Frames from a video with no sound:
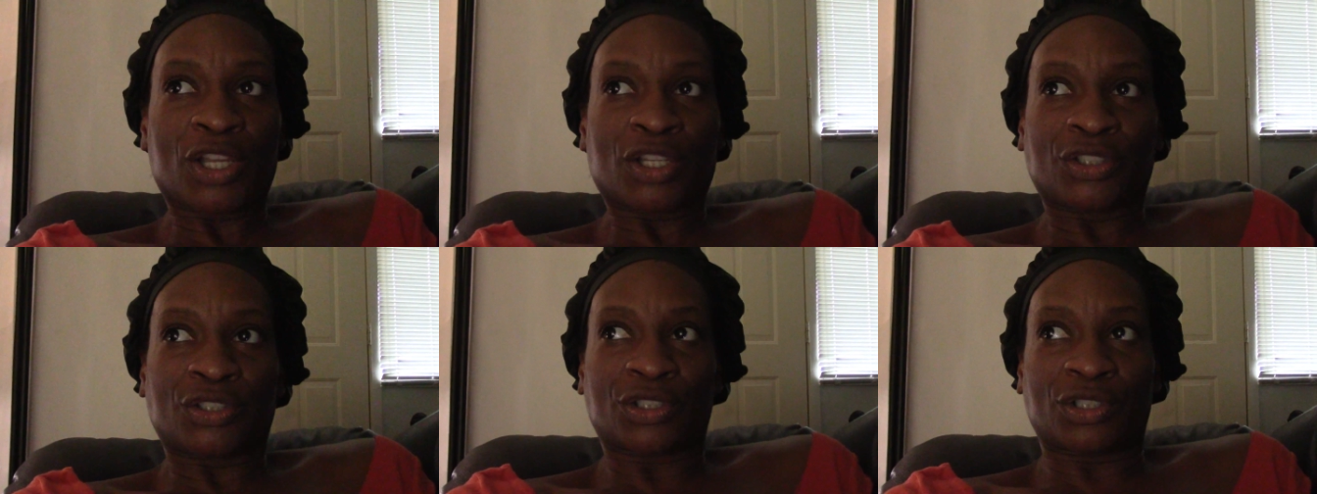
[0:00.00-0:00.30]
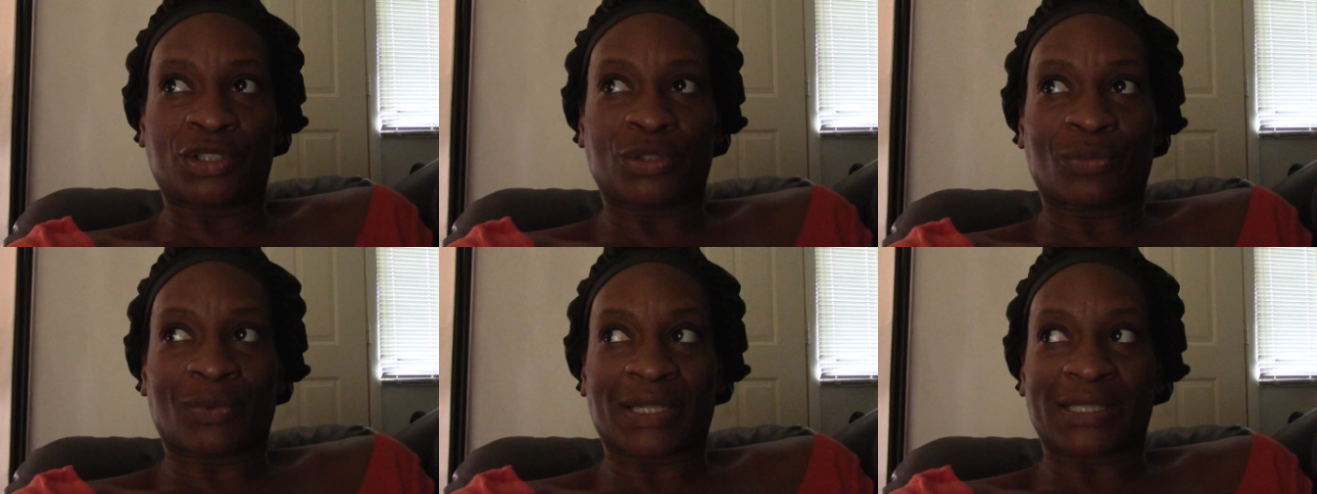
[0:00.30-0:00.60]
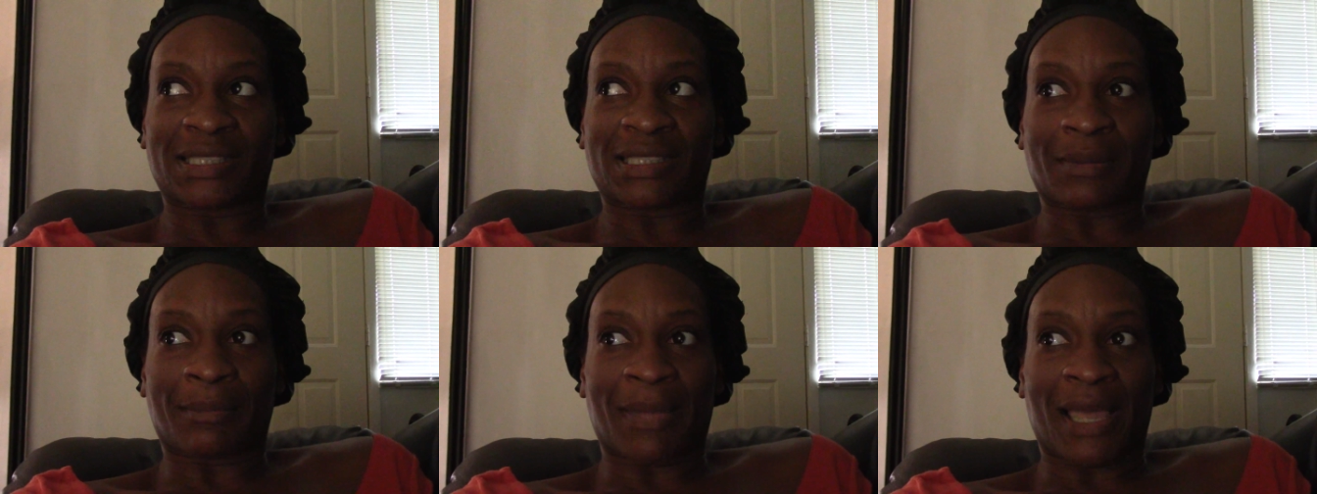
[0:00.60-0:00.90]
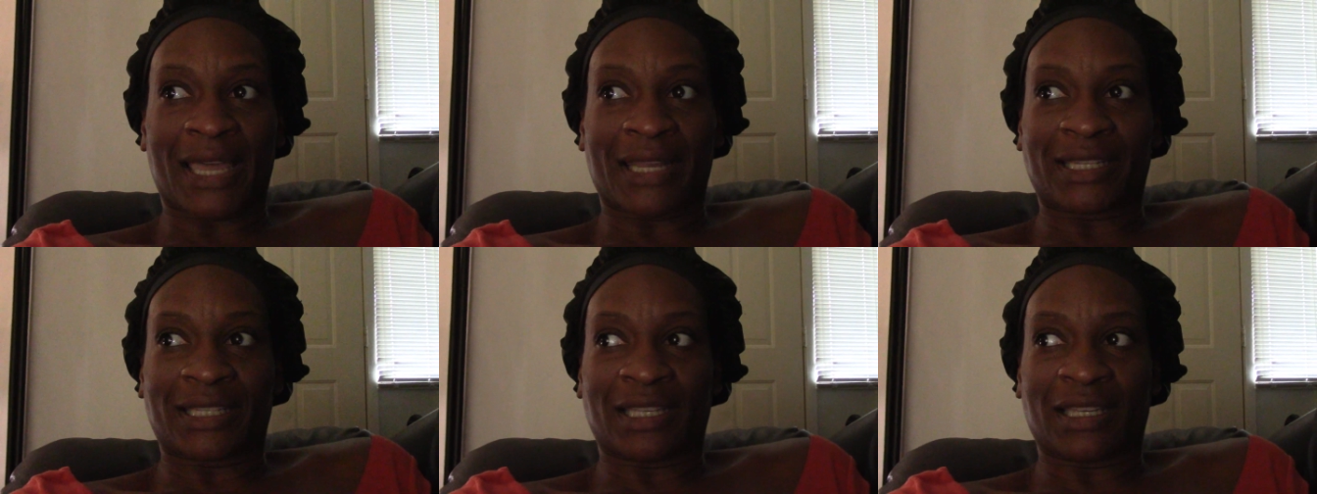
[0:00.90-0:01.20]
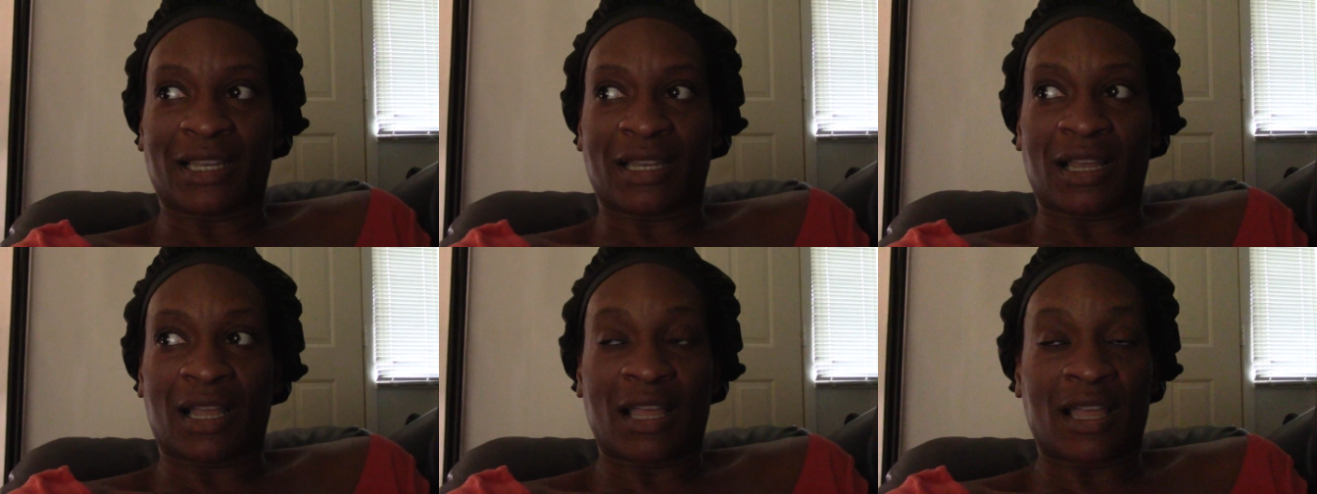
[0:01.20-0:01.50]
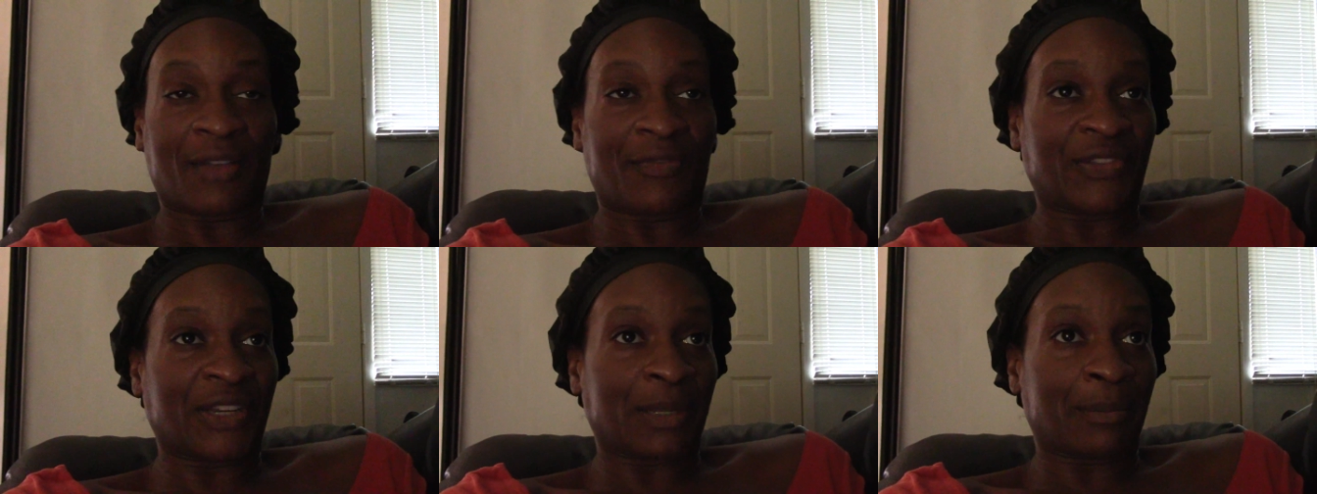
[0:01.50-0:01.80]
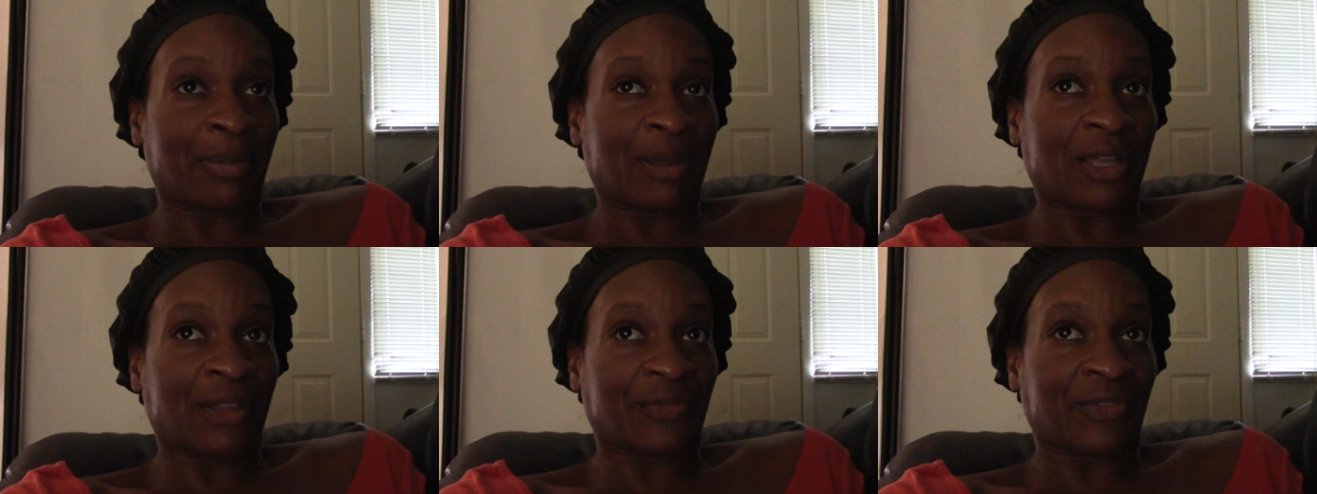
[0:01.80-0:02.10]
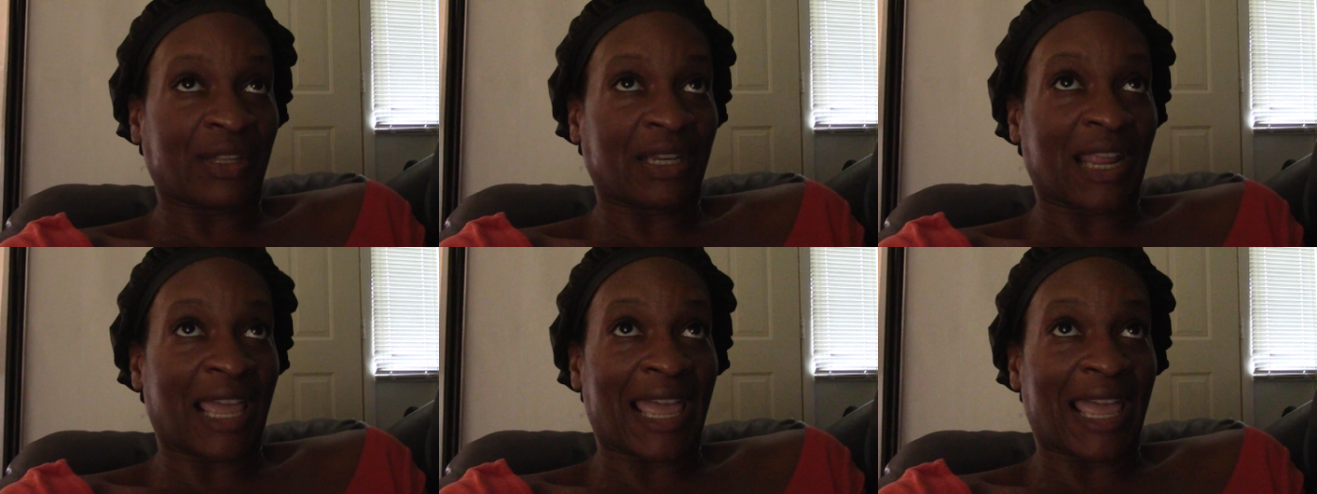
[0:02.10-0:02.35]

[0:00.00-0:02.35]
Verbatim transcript: do you want somebody huffing and puffing